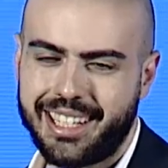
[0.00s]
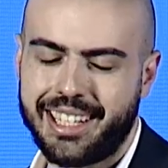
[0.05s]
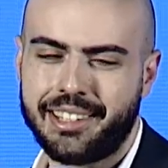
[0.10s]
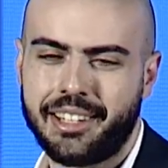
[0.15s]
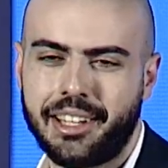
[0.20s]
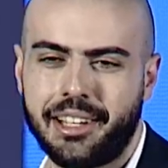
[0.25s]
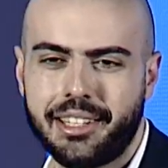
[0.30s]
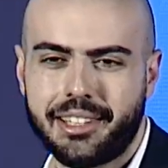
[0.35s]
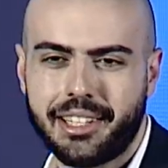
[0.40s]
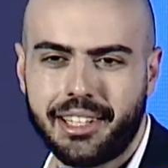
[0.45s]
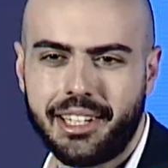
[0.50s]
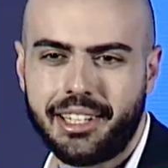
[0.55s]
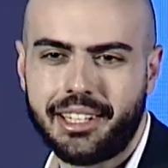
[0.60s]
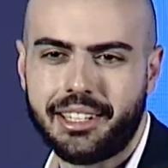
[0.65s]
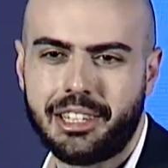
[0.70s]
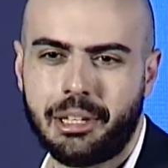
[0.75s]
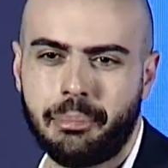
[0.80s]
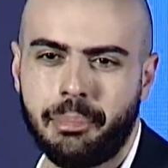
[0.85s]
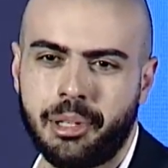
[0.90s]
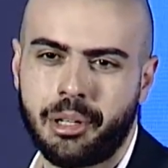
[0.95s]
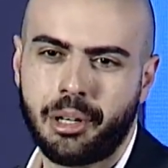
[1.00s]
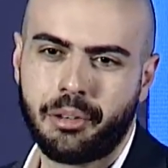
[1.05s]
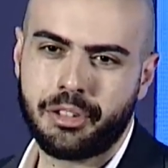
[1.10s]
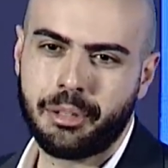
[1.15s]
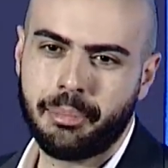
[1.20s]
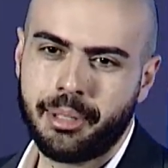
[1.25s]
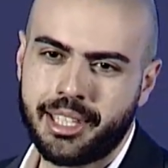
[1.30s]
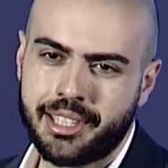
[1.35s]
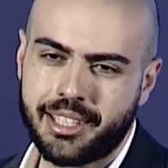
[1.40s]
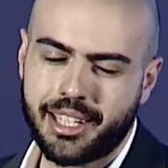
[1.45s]
under Italy, in the middle of the
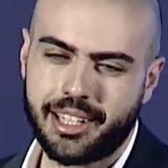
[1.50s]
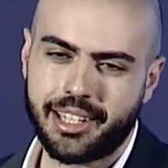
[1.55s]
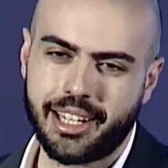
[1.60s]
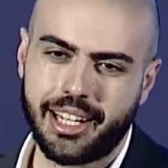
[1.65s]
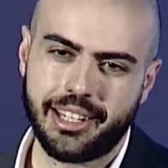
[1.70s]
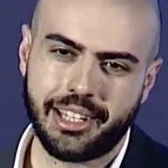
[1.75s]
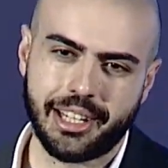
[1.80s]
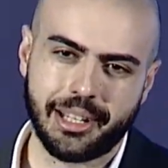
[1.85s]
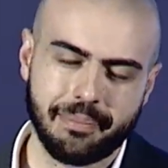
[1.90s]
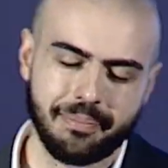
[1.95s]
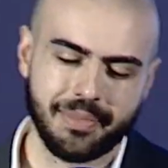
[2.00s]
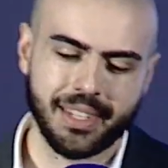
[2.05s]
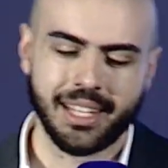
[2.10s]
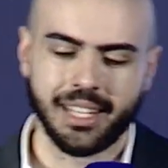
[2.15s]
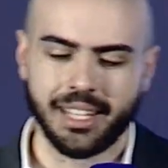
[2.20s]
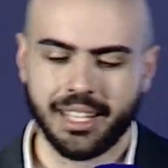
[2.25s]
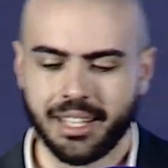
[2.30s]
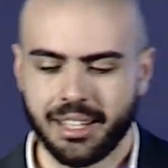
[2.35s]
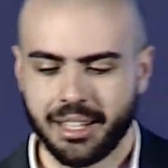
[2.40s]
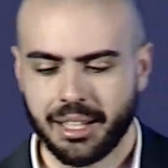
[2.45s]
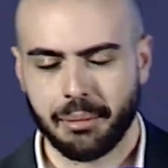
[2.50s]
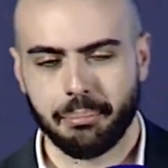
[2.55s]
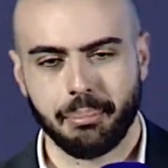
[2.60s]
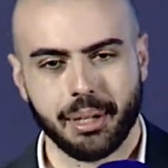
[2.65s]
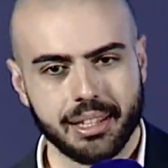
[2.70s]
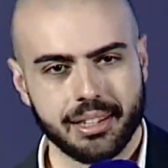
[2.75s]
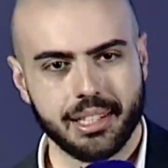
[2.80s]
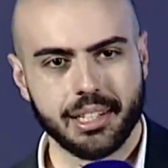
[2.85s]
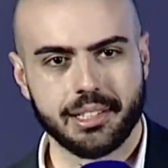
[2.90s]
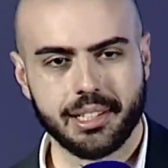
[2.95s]
Mediterranean.
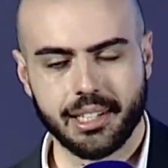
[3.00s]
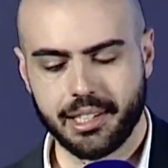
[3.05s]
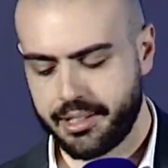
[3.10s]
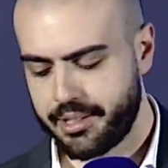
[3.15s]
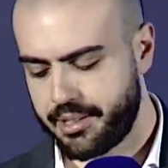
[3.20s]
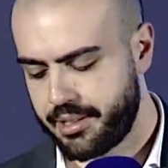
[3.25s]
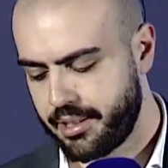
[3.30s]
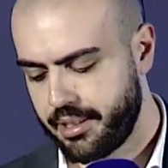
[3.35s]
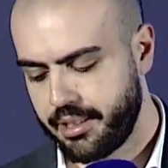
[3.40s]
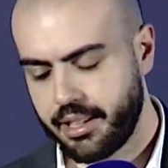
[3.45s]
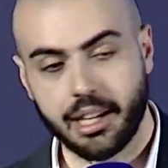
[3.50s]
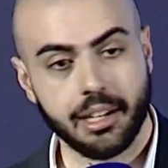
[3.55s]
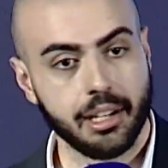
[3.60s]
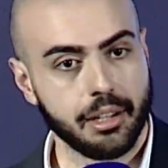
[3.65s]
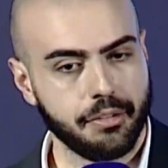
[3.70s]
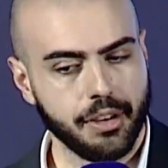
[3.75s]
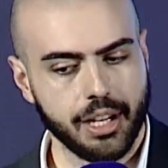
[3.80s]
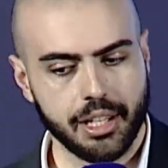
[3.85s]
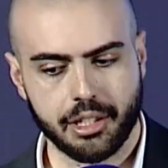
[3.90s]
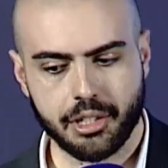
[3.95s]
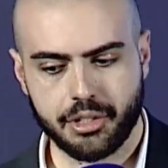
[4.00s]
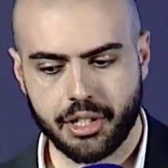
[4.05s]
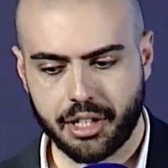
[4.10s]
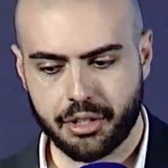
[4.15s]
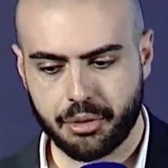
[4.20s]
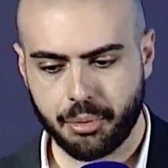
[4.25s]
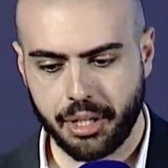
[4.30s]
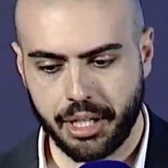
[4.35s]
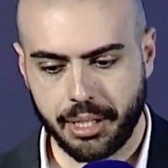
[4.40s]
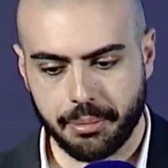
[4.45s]
But this is an advantage,
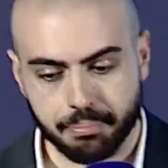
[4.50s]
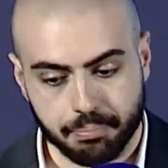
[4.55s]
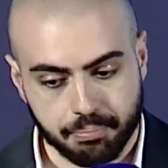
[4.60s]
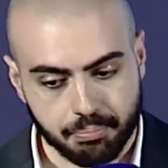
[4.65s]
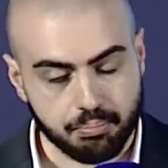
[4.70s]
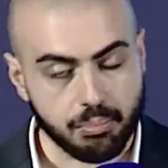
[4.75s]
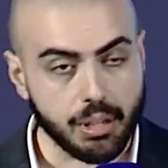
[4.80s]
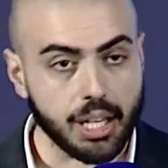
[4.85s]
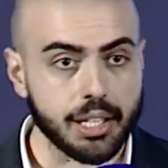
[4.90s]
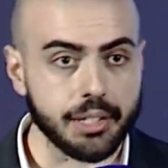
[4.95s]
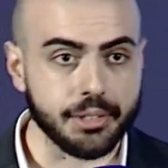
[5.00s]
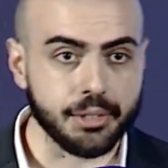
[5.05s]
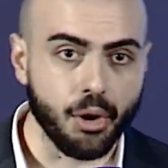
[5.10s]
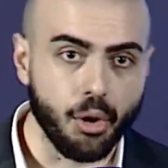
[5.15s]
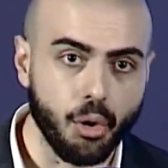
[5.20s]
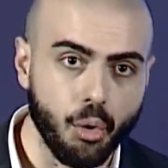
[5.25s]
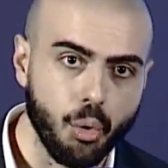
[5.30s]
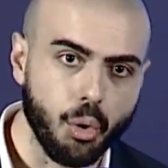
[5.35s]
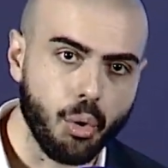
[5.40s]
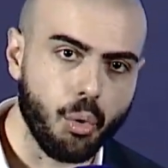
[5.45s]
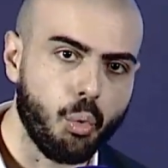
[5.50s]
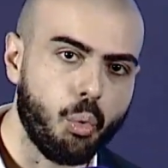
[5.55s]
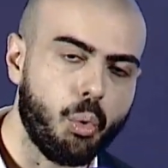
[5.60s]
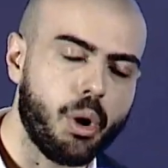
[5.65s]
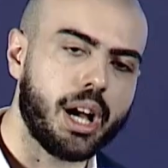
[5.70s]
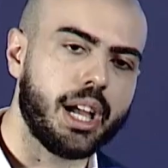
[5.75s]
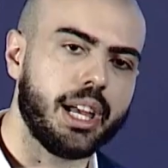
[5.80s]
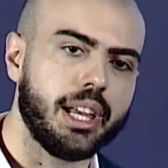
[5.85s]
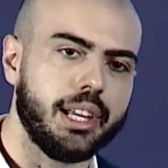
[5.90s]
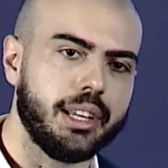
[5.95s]
actually. So
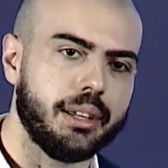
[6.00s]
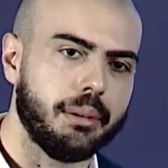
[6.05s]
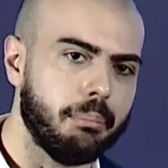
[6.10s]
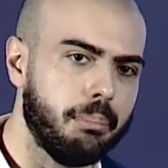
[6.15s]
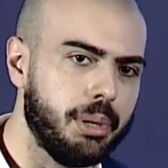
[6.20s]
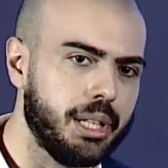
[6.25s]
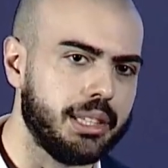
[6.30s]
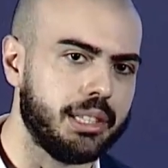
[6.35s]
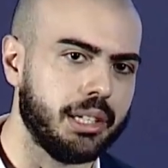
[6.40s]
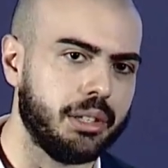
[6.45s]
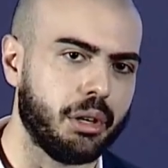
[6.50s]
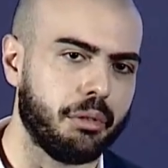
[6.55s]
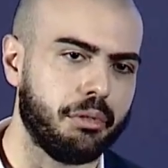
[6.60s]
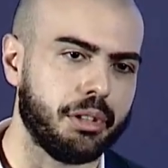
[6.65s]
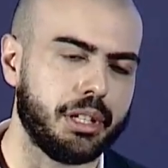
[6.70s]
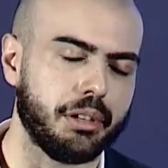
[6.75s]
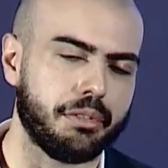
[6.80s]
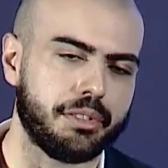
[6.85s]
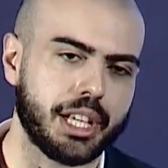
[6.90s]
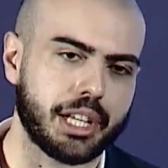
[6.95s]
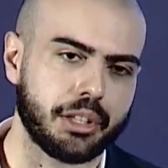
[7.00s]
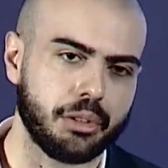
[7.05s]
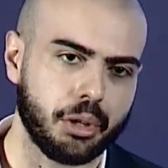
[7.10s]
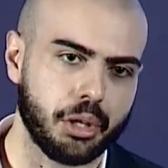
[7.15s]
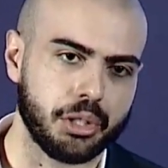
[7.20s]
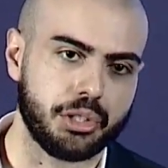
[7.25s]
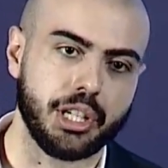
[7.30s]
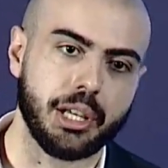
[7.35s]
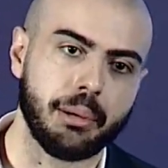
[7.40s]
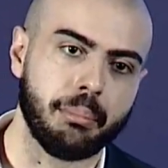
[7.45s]
why build innovative
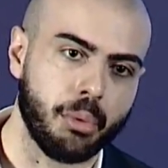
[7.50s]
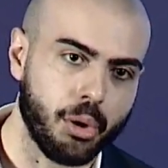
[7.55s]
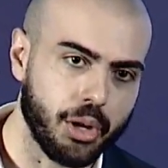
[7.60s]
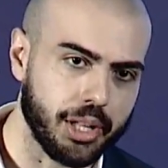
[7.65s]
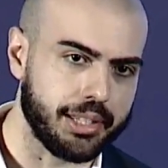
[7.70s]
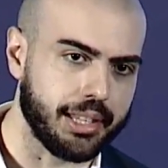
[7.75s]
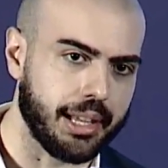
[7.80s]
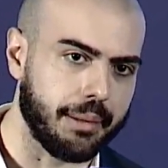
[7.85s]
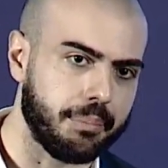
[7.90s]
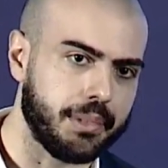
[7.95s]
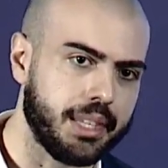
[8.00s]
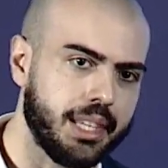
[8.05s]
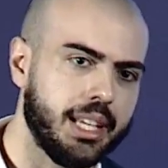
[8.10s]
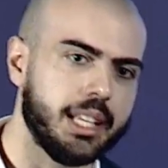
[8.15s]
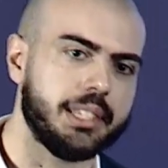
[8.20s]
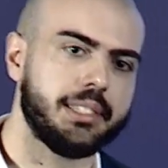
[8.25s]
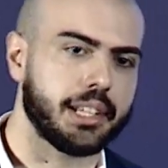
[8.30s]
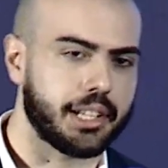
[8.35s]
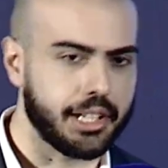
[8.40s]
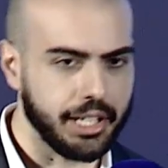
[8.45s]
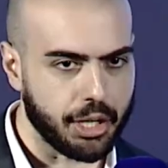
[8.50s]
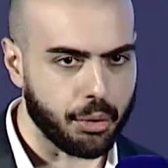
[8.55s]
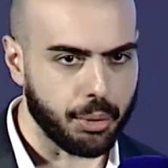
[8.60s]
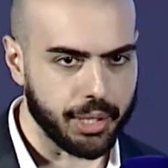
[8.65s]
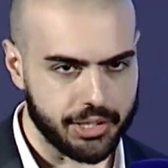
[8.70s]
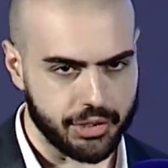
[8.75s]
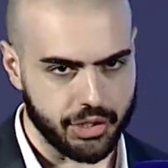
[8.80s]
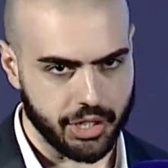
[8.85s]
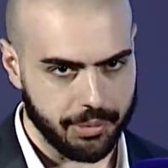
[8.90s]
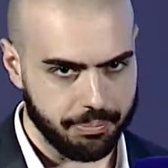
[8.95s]
technology in Malta? It's a key
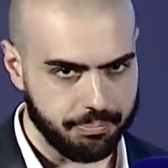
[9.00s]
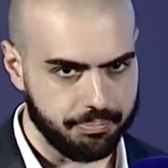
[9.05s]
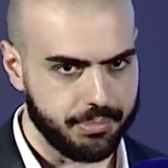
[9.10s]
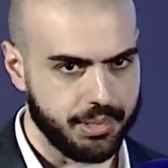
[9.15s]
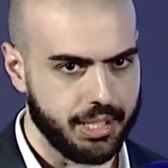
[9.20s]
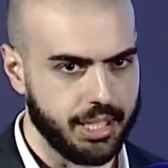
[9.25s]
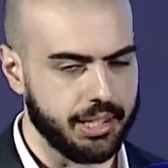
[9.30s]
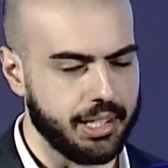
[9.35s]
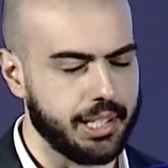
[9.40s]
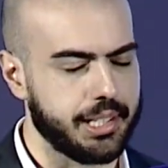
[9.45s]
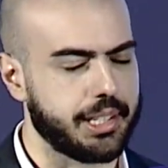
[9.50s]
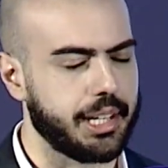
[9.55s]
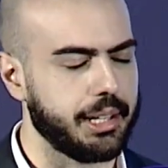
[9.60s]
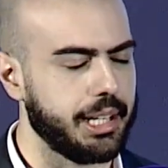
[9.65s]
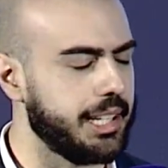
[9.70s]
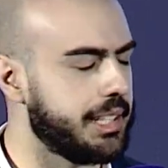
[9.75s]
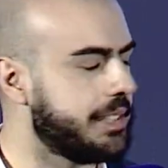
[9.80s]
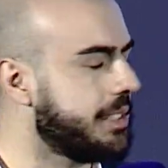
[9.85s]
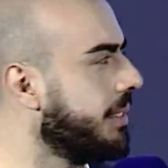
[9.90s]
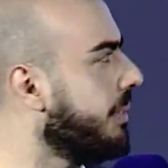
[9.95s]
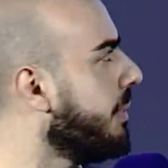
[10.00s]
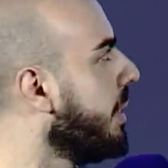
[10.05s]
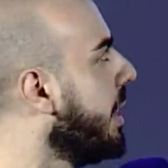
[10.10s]
question in this case.